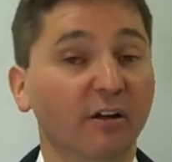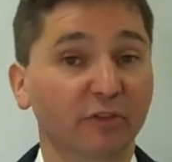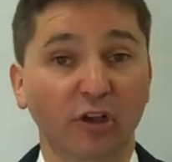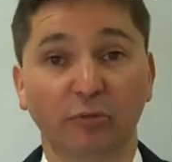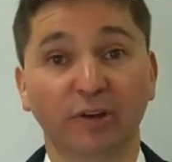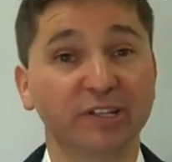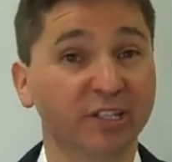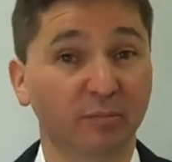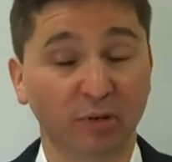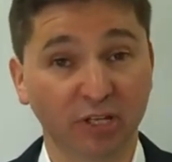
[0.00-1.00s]
I've no
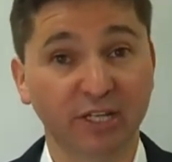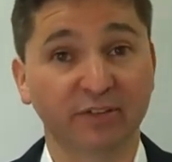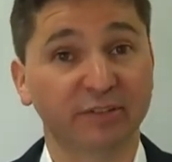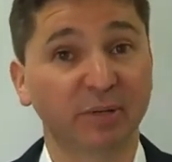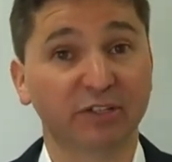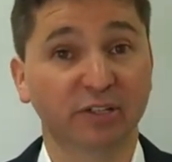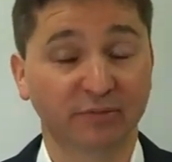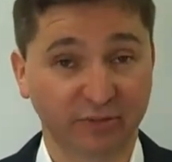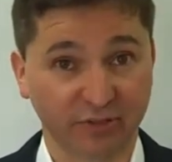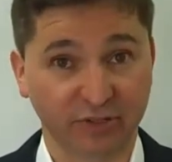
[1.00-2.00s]
reason to believe it's much
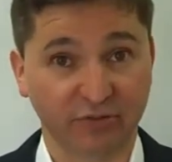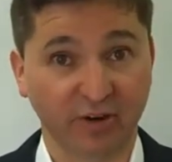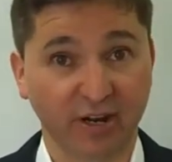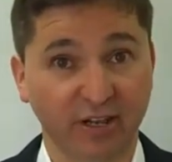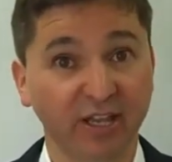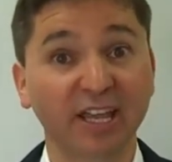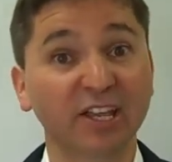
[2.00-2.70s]
different in Australia.